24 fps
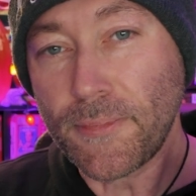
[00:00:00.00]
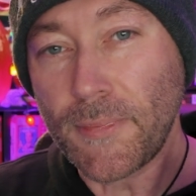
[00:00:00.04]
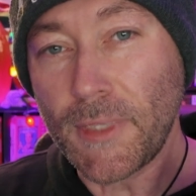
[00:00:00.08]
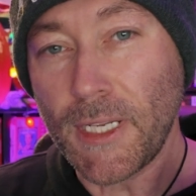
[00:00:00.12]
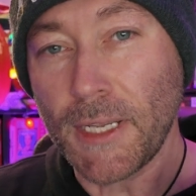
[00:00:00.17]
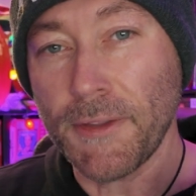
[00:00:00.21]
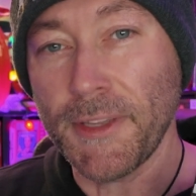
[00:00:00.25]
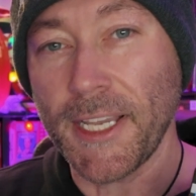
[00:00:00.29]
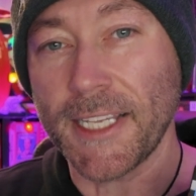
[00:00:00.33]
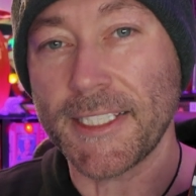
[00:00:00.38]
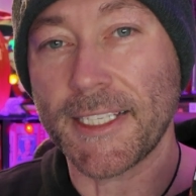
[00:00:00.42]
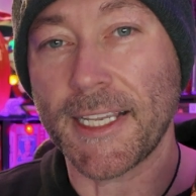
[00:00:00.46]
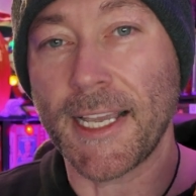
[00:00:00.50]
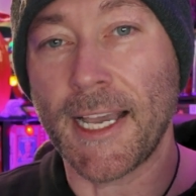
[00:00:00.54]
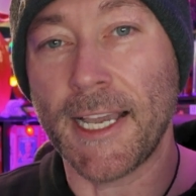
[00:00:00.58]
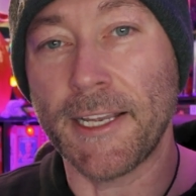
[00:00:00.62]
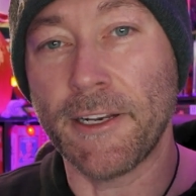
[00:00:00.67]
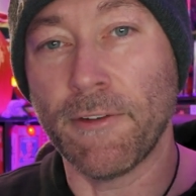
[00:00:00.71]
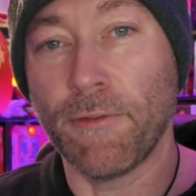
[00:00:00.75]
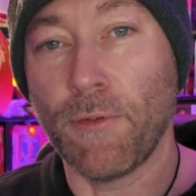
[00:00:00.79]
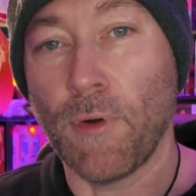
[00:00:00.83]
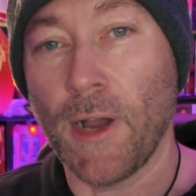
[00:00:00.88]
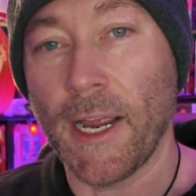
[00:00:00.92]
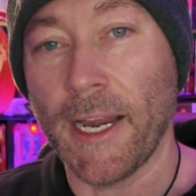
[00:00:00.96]
that's
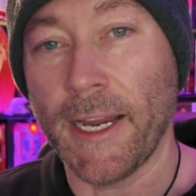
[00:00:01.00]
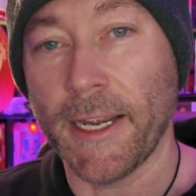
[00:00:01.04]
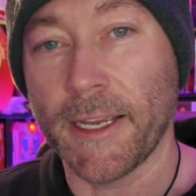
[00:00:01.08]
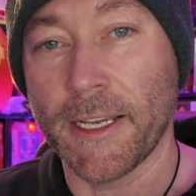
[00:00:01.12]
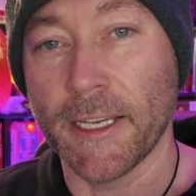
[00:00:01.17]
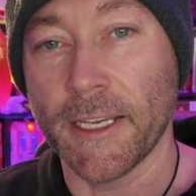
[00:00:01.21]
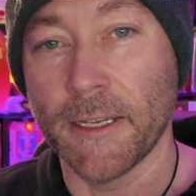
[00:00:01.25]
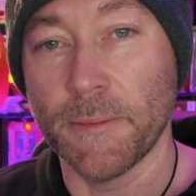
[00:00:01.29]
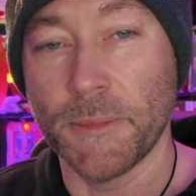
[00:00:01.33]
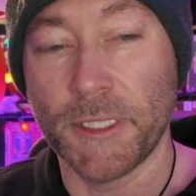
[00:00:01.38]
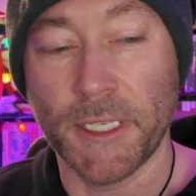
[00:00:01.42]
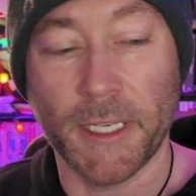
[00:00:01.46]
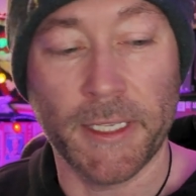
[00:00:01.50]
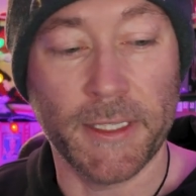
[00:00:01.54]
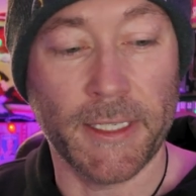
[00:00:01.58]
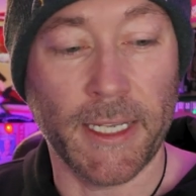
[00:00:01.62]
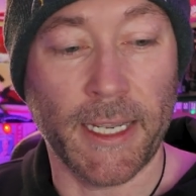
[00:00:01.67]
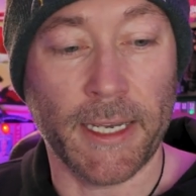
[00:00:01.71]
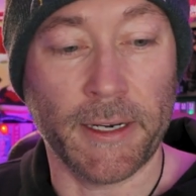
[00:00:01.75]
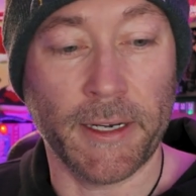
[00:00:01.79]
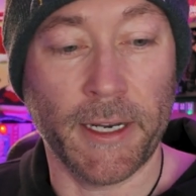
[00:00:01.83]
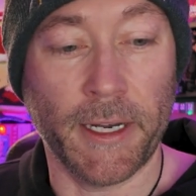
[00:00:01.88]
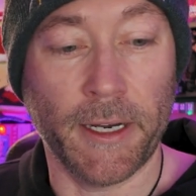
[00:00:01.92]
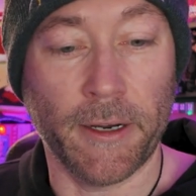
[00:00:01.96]
kind of why it comes in
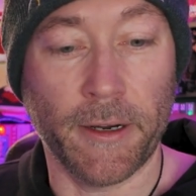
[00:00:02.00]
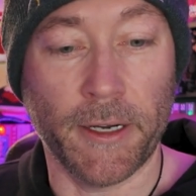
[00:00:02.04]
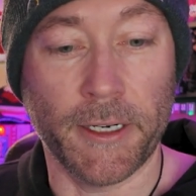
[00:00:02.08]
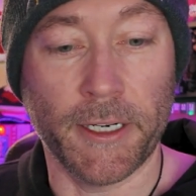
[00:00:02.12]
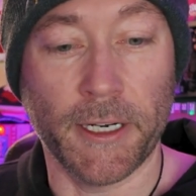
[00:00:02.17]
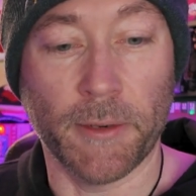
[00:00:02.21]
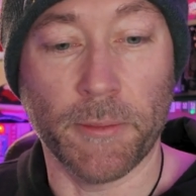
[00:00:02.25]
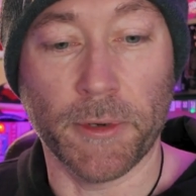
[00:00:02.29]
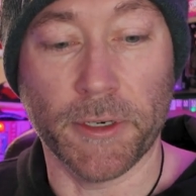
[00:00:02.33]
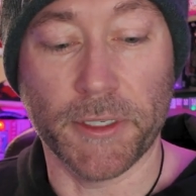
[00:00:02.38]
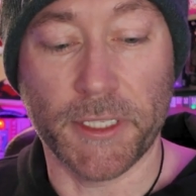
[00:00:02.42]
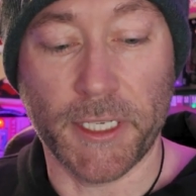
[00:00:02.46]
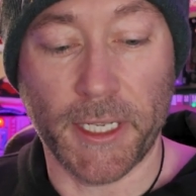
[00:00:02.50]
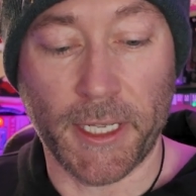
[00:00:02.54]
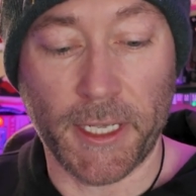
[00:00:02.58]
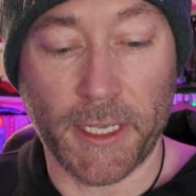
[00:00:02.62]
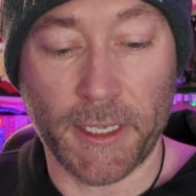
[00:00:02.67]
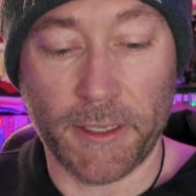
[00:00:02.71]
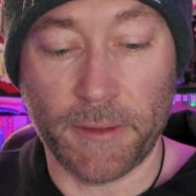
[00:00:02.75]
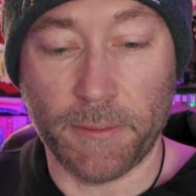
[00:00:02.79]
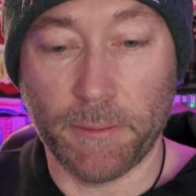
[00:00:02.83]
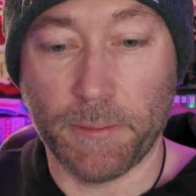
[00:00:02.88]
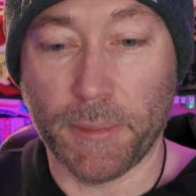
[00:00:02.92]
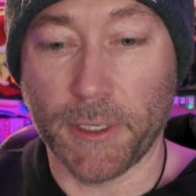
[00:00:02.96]
down here at number 10.